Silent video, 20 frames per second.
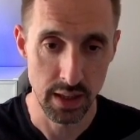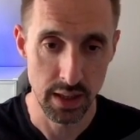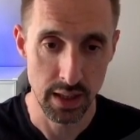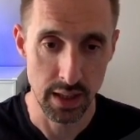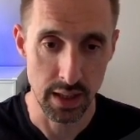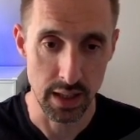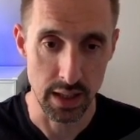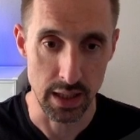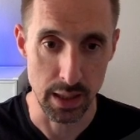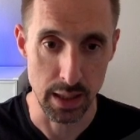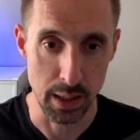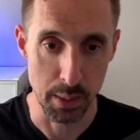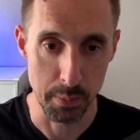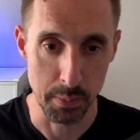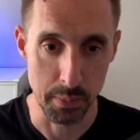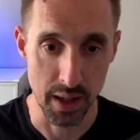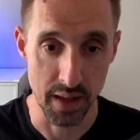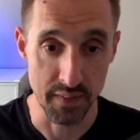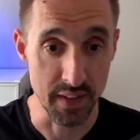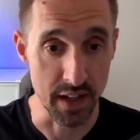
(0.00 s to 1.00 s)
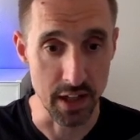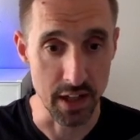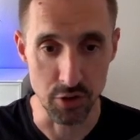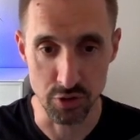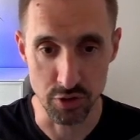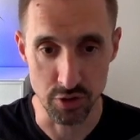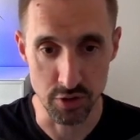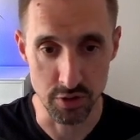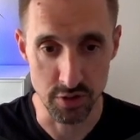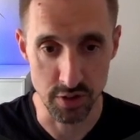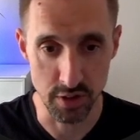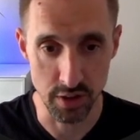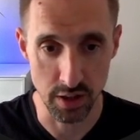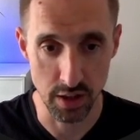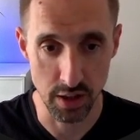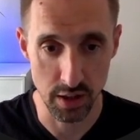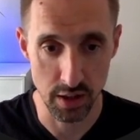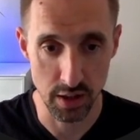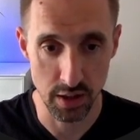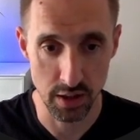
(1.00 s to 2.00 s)
And then it should
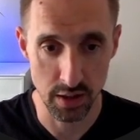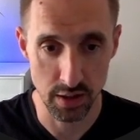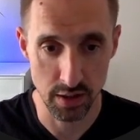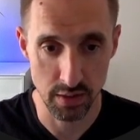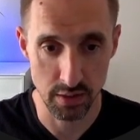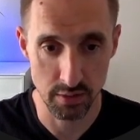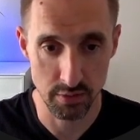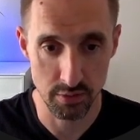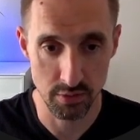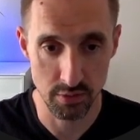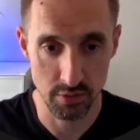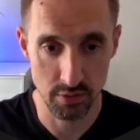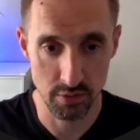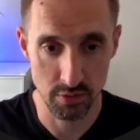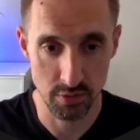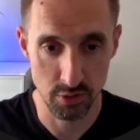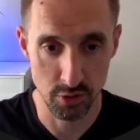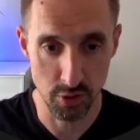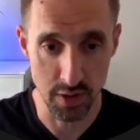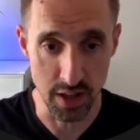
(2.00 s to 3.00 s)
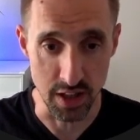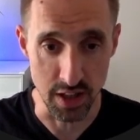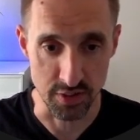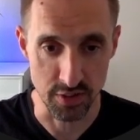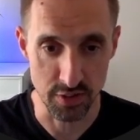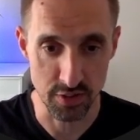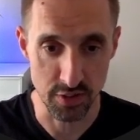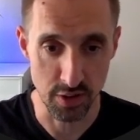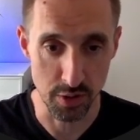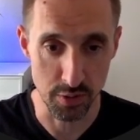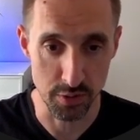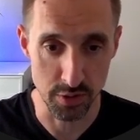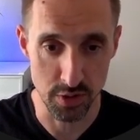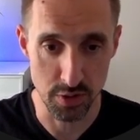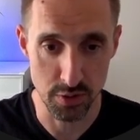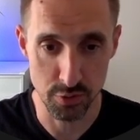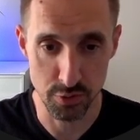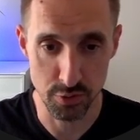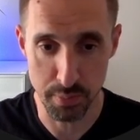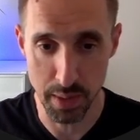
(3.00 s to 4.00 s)
do this. So
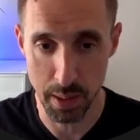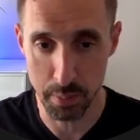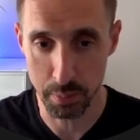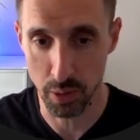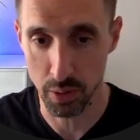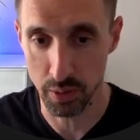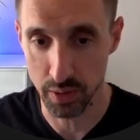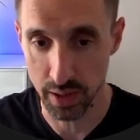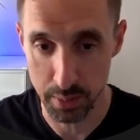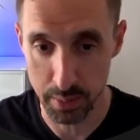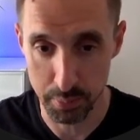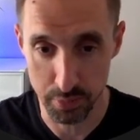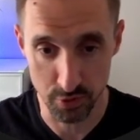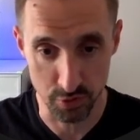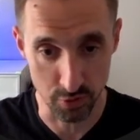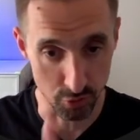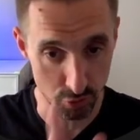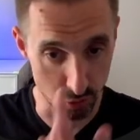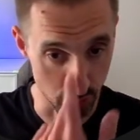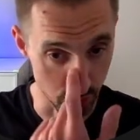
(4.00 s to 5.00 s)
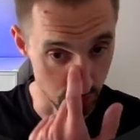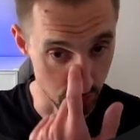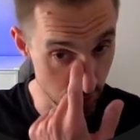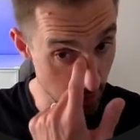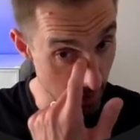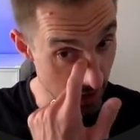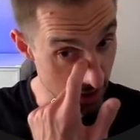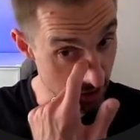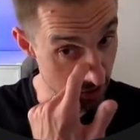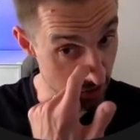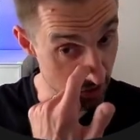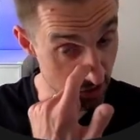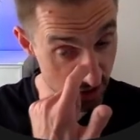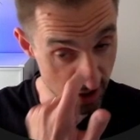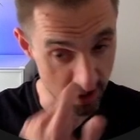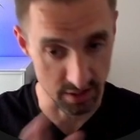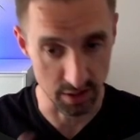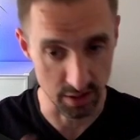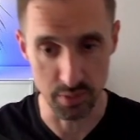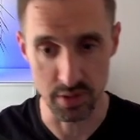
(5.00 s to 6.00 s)
use matplotlib to draw two agents
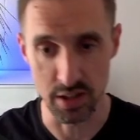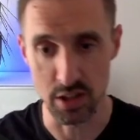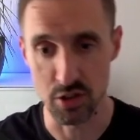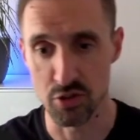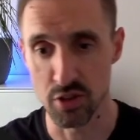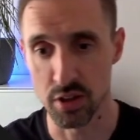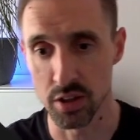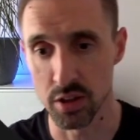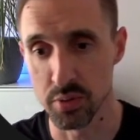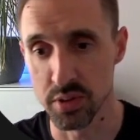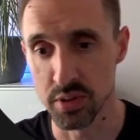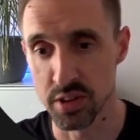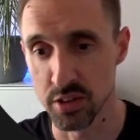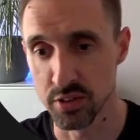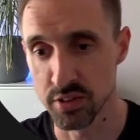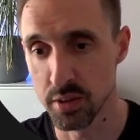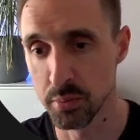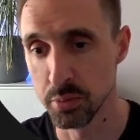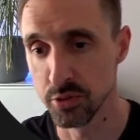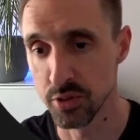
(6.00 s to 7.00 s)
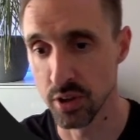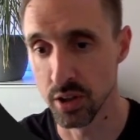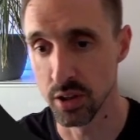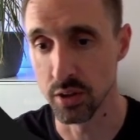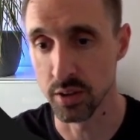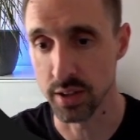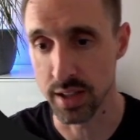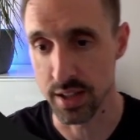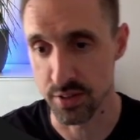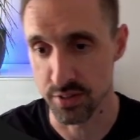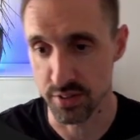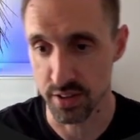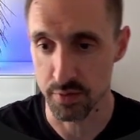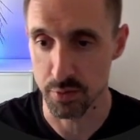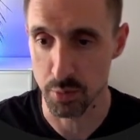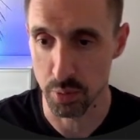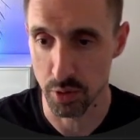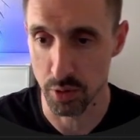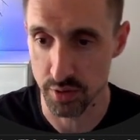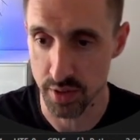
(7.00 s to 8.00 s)
chatting with each other with an example dialog and save
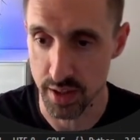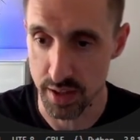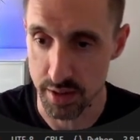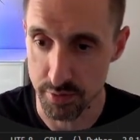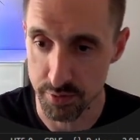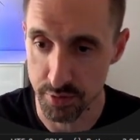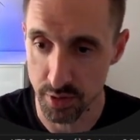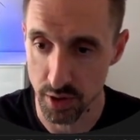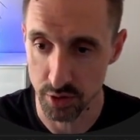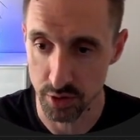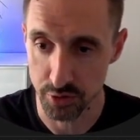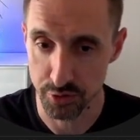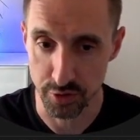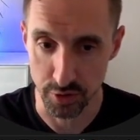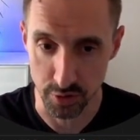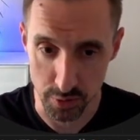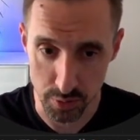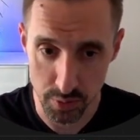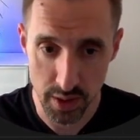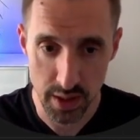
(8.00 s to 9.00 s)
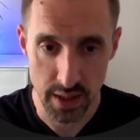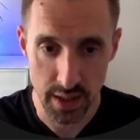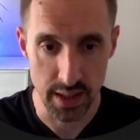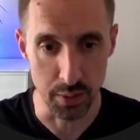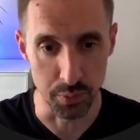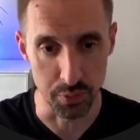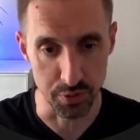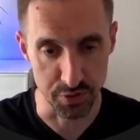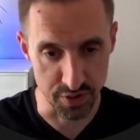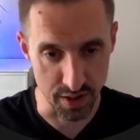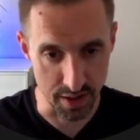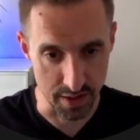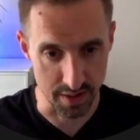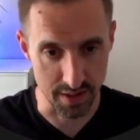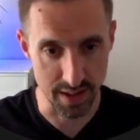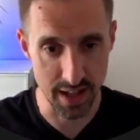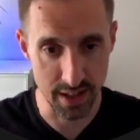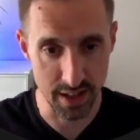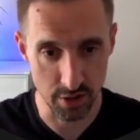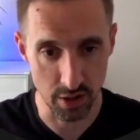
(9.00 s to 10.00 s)
the plot in a file too. It will send
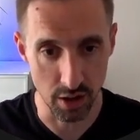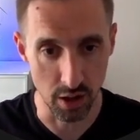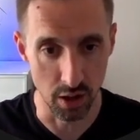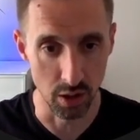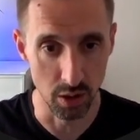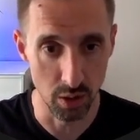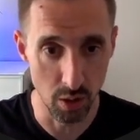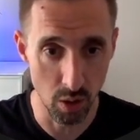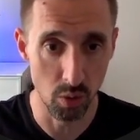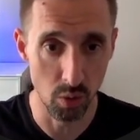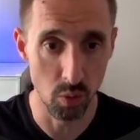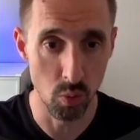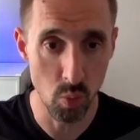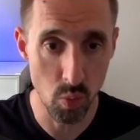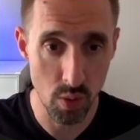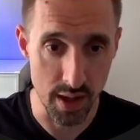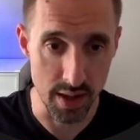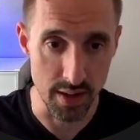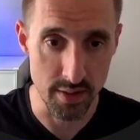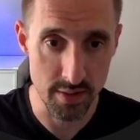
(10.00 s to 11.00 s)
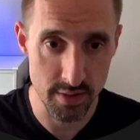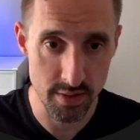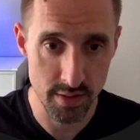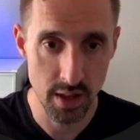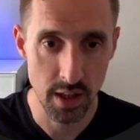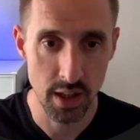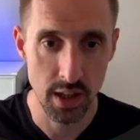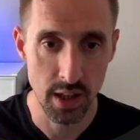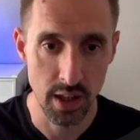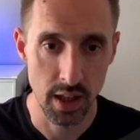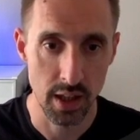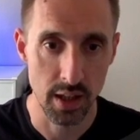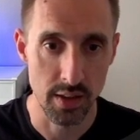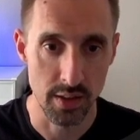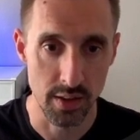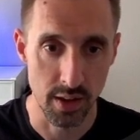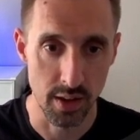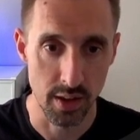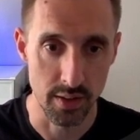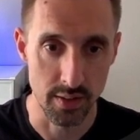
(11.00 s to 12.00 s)
that along with
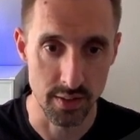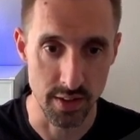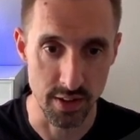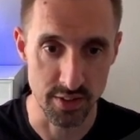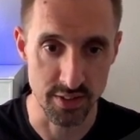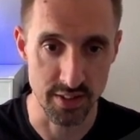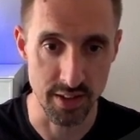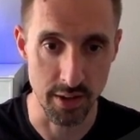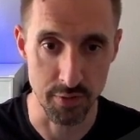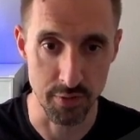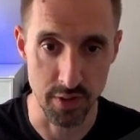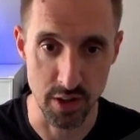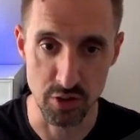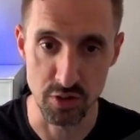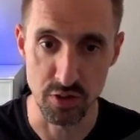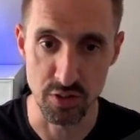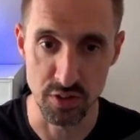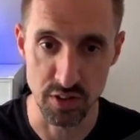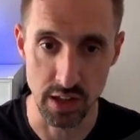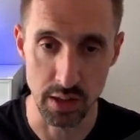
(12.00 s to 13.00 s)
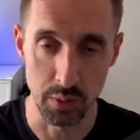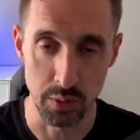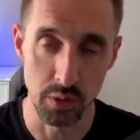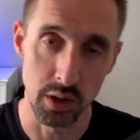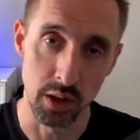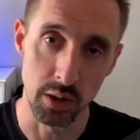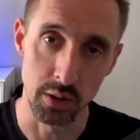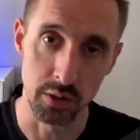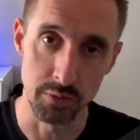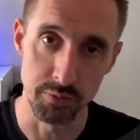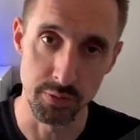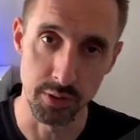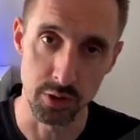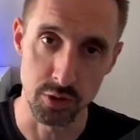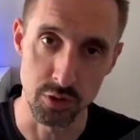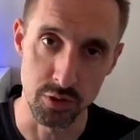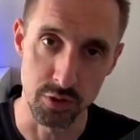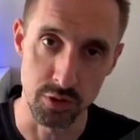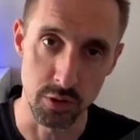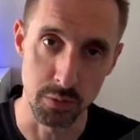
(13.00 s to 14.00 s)
this definition saying what local
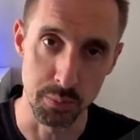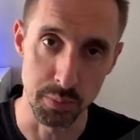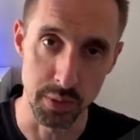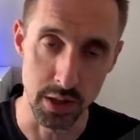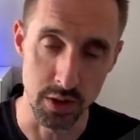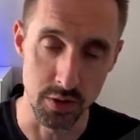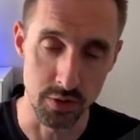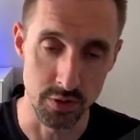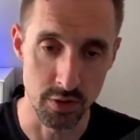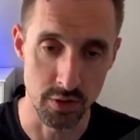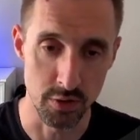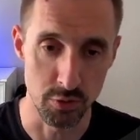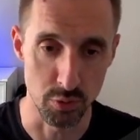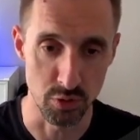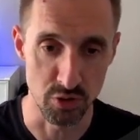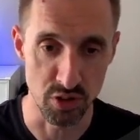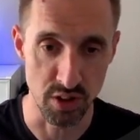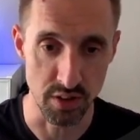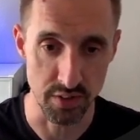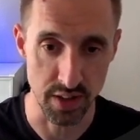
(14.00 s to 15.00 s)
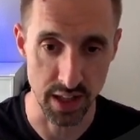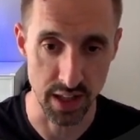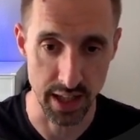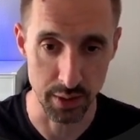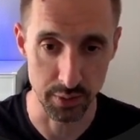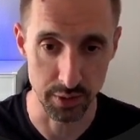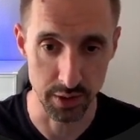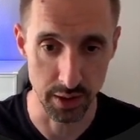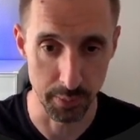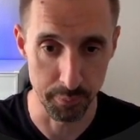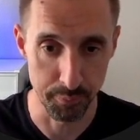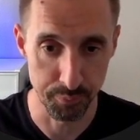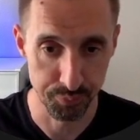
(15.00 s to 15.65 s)
functions could be used to achieve that outcome.